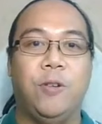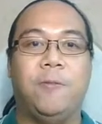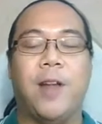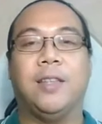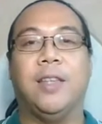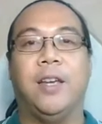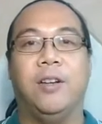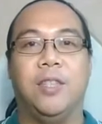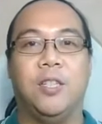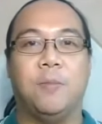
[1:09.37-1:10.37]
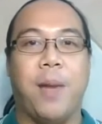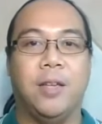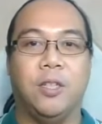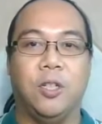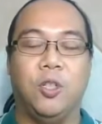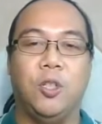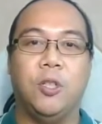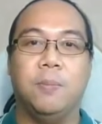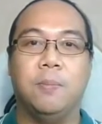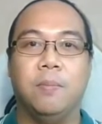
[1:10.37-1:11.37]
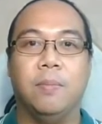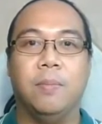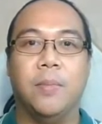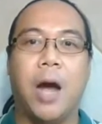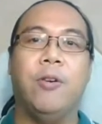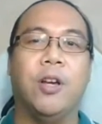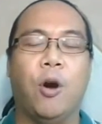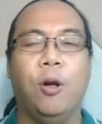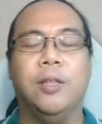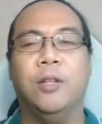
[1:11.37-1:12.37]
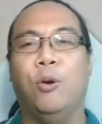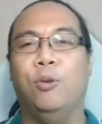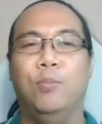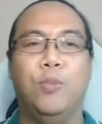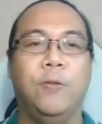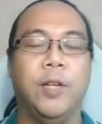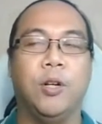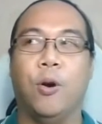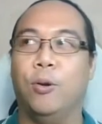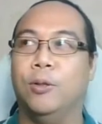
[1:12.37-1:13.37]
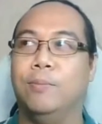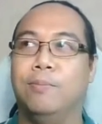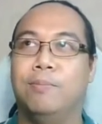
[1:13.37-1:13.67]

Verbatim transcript: reflecting on this passage, I recalled an old movie called